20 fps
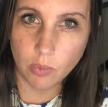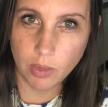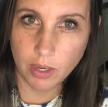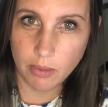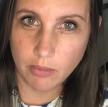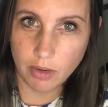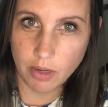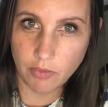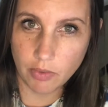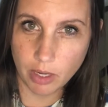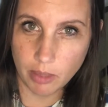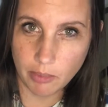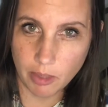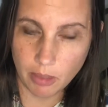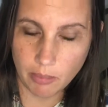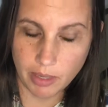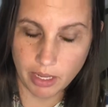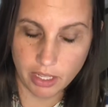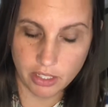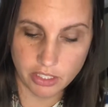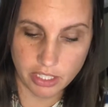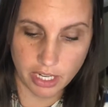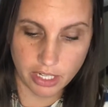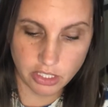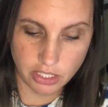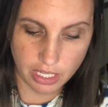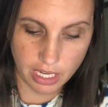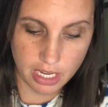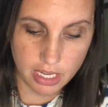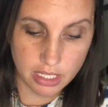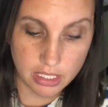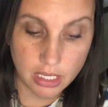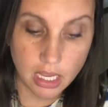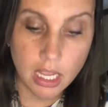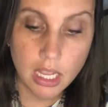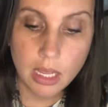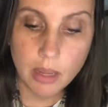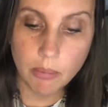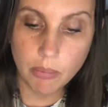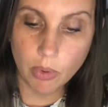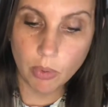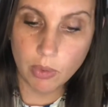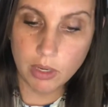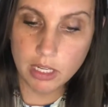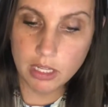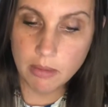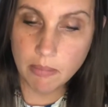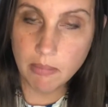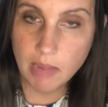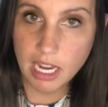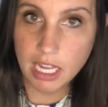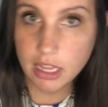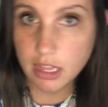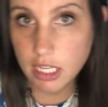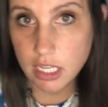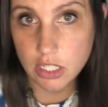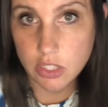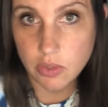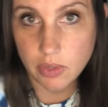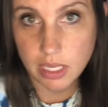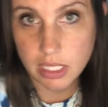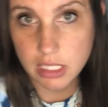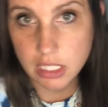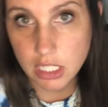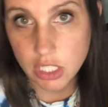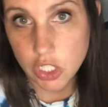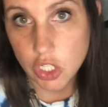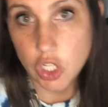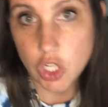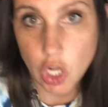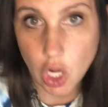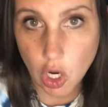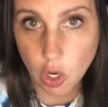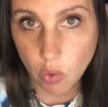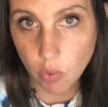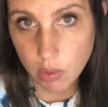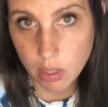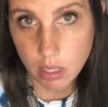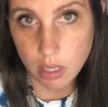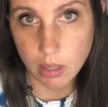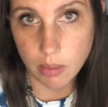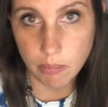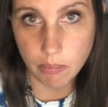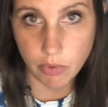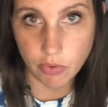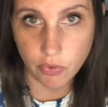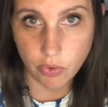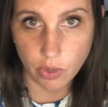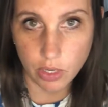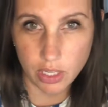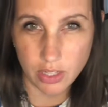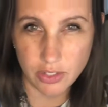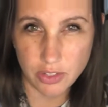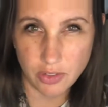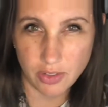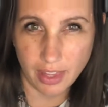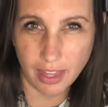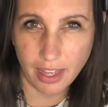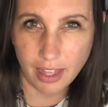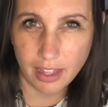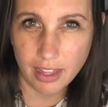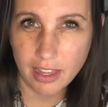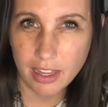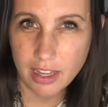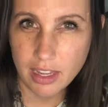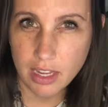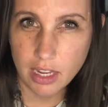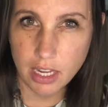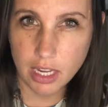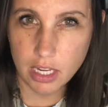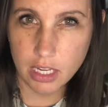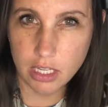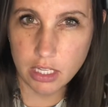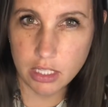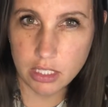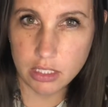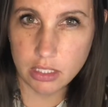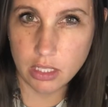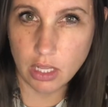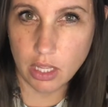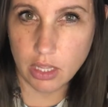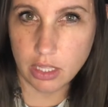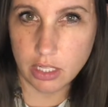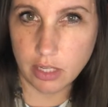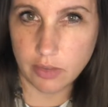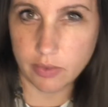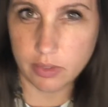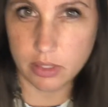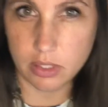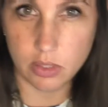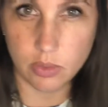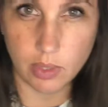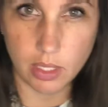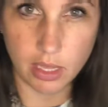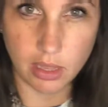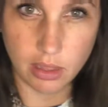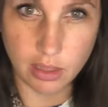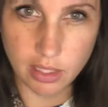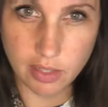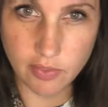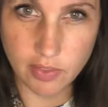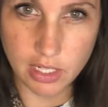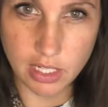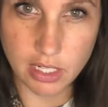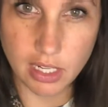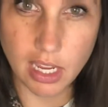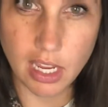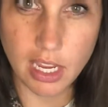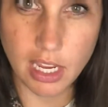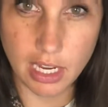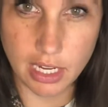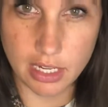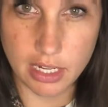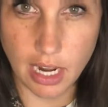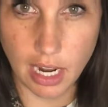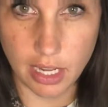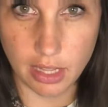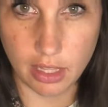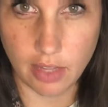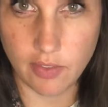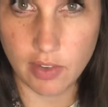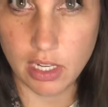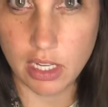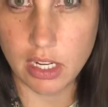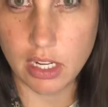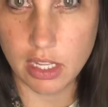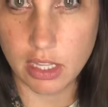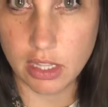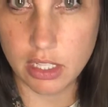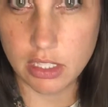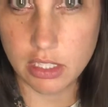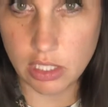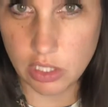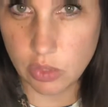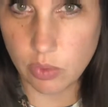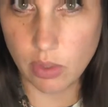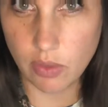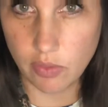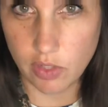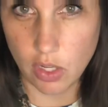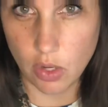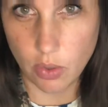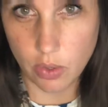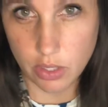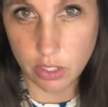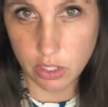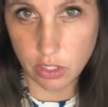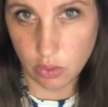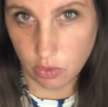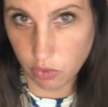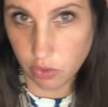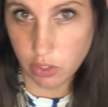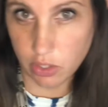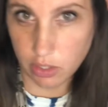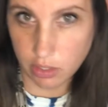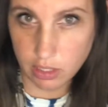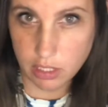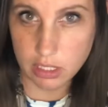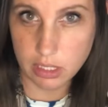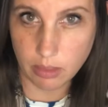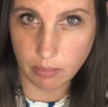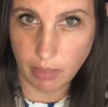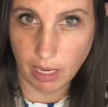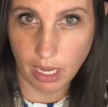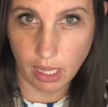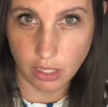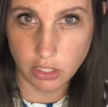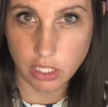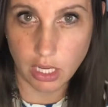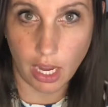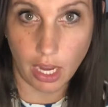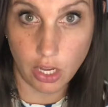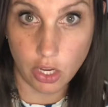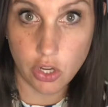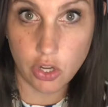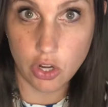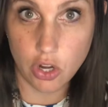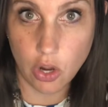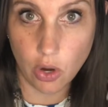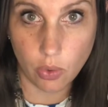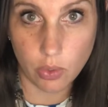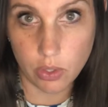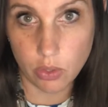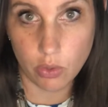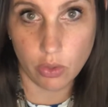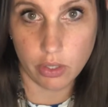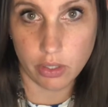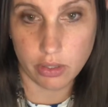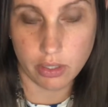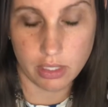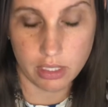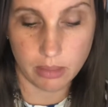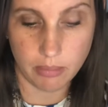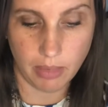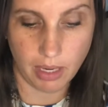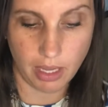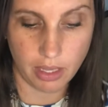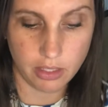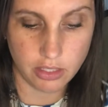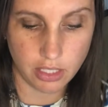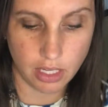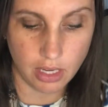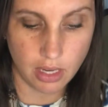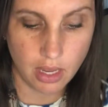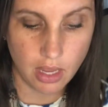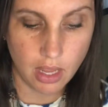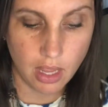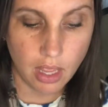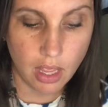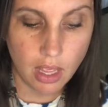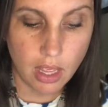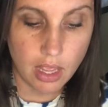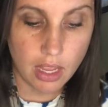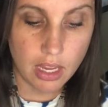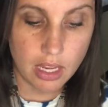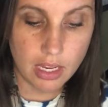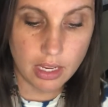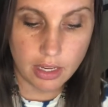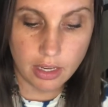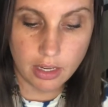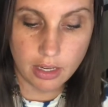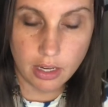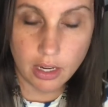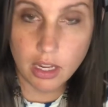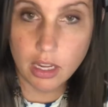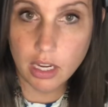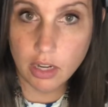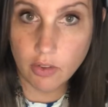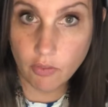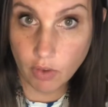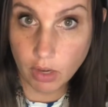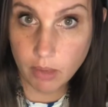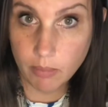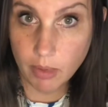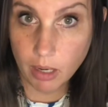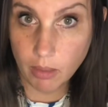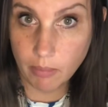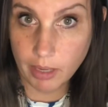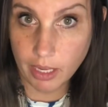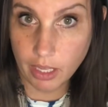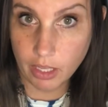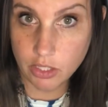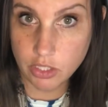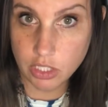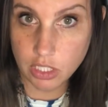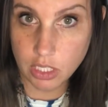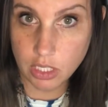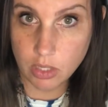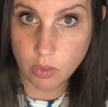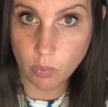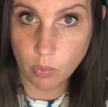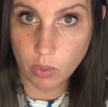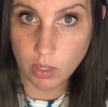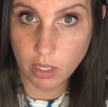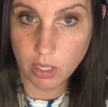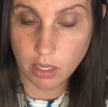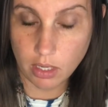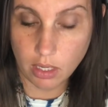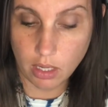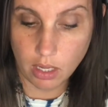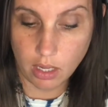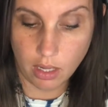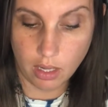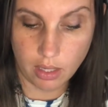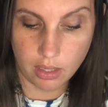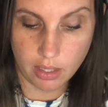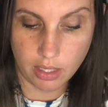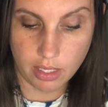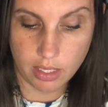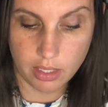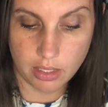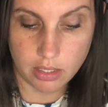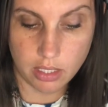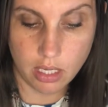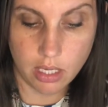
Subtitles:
environmental biology actually is, but one of the main things you guys need to know before you do that is the difference between living and non-living. And this is review. You learn this in biology. I know you learn this in biology. In environmental biology, we're gonna call it